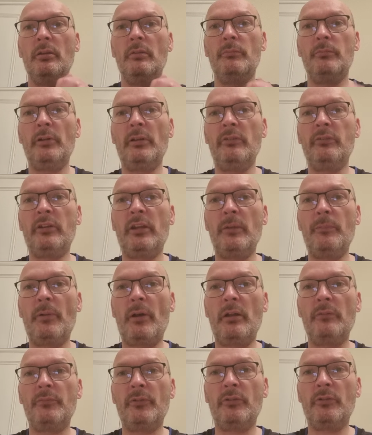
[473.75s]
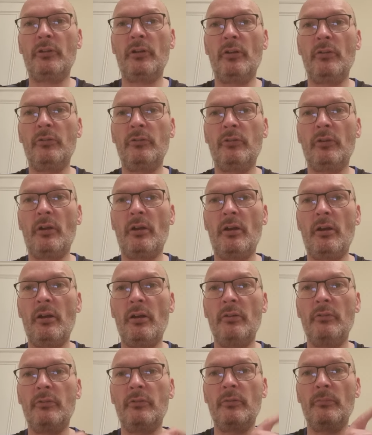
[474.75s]
please keep Elvis close to your
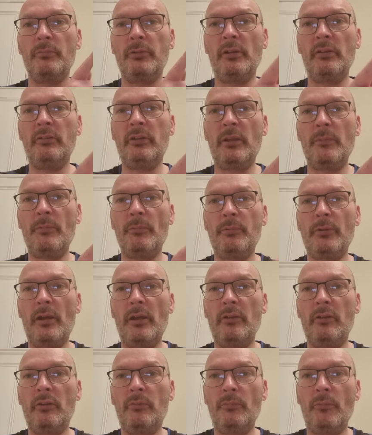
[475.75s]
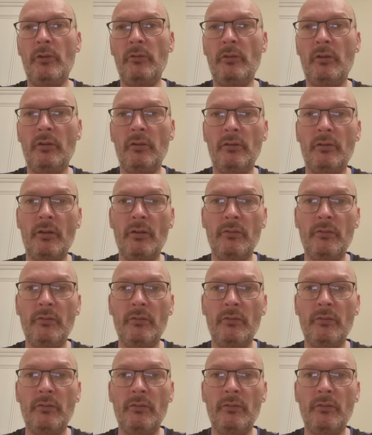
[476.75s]
hearts. Please keep him playing his music.